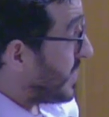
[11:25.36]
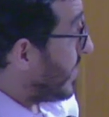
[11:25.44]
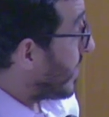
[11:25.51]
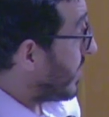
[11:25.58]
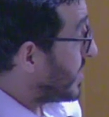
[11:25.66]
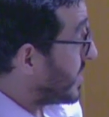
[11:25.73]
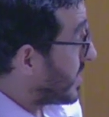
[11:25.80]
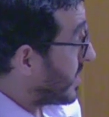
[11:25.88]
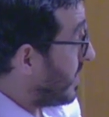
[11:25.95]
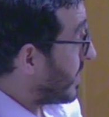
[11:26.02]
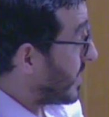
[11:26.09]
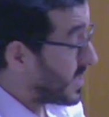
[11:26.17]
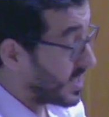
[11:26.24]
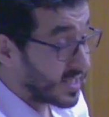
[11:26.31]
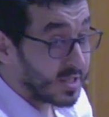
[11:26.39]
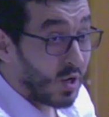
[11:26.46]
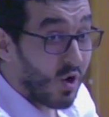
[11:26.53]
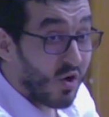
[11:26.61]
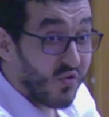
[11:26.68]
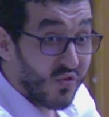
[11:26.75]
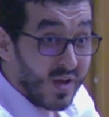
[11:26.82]
risks
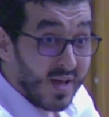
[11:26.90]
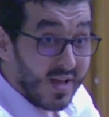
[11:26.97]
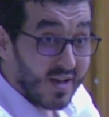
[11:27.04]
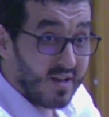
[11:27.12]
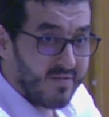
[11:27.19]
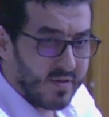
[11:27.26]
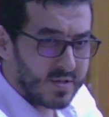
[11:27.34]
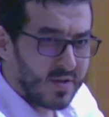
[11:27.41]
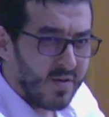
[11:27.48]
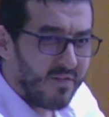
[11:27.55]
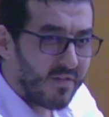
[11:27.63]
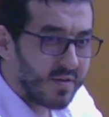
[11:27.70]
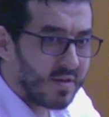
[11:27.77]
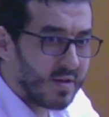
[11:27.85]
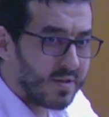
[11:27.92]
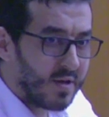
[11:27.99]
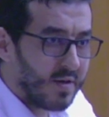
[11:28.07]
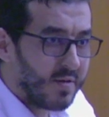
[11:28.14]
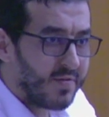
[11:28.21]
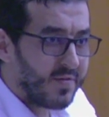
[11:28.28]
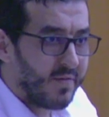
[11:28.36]
of levels for
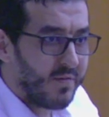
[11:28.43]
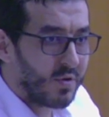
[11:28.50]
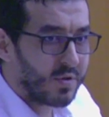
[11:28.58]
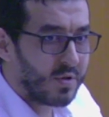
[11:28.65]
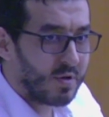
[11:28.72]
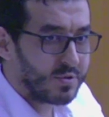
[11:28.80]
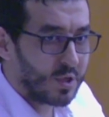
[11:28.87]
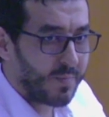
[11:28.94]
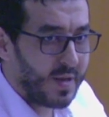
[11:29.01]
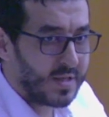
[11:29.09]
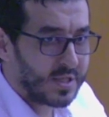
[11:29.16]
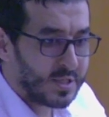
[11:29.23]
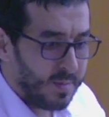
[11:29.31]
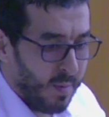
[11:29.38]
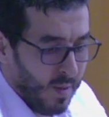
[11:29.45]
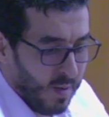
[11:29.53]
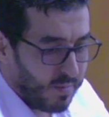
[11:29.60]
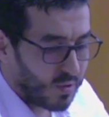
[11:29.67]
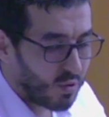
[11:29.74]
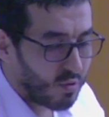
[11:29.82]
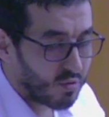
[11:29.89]
the enterprises,
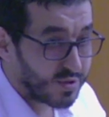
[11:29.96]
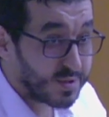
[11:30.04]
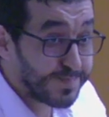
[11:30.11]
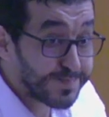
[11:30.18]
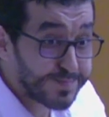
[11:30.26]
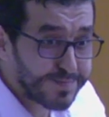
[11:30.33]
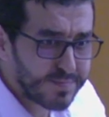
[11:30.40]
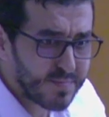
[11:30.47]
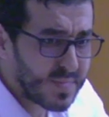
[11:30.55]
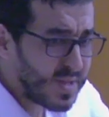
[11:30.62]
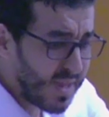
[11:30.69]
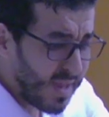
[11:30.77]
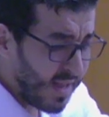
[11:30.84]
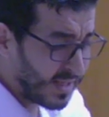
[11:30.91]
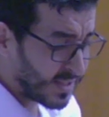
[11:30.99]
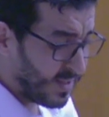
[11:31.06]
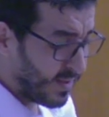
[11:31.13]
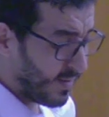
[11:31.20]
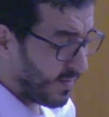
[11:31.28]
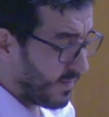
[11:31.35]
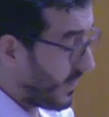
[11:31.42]
because it's
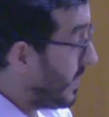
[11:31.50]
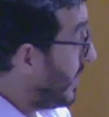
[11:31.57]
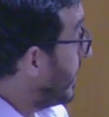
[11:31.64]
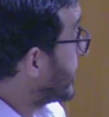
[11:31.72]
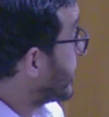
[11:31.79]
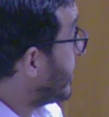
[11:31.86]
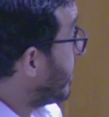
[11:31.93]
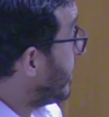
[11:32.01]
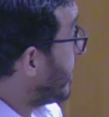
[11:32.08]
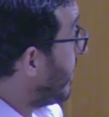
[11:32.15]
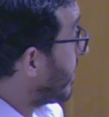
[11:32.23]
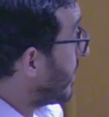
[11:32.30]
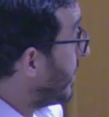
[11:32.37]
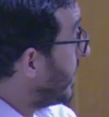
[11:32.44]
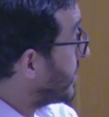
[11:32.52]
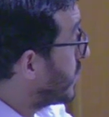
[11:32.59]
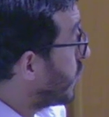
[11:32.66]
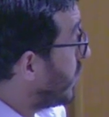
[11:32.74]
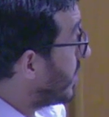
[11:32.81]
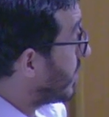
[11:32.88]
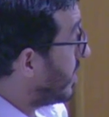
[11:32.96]
related
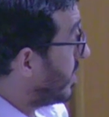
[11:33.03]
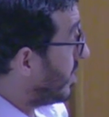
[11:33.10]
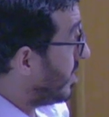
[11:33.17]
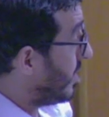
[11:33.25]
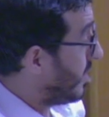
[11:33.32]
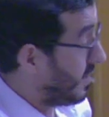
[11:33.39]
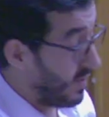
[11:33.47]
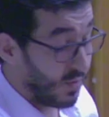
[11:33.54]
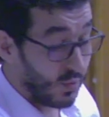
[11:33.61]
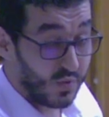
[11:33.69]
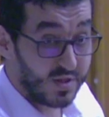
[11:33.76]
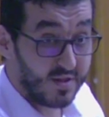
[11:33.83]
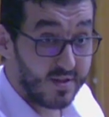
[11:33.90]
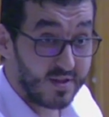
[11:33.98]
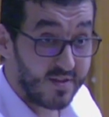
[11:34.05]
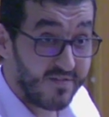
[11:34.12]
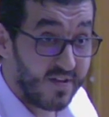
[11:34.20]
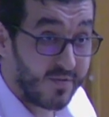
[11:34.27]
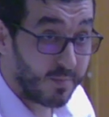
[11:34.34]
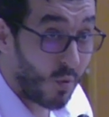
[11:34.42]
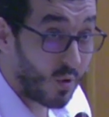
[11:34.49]
with the
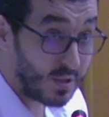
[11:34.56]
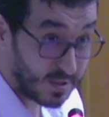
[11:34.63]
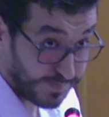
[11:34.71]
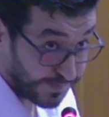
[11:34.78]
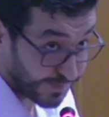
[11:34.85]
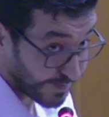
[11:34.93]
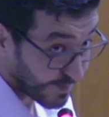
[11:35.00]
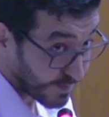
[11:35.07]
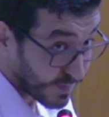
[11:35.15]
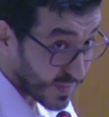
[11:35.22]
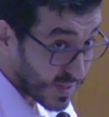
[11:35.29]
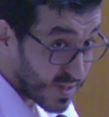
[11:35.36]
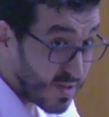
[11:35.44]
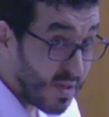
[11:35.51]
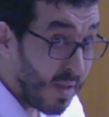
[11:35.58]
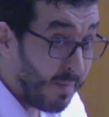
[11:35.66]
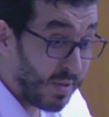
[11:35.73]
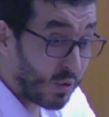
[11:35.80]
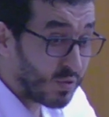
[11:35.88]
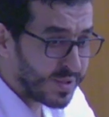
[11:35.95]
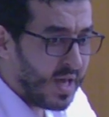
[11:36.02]
fifth point,
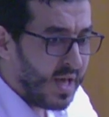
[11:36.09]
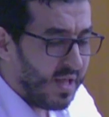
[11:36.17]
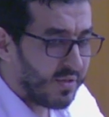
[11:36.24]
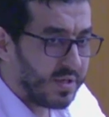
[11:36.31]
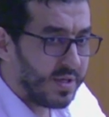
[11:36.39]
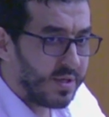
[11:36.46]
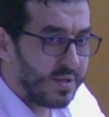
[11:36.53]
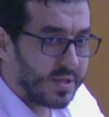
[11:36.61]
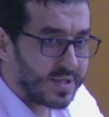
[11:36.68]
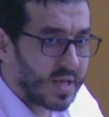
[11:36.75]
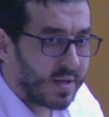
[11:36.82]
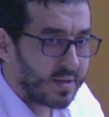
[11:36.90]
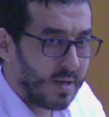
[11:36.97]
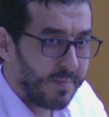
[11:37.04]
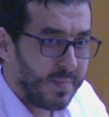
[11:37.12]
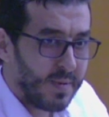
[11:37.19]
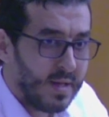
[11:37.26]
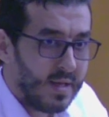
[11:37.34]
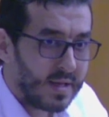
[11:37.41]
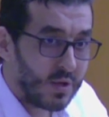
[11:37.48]
because the startup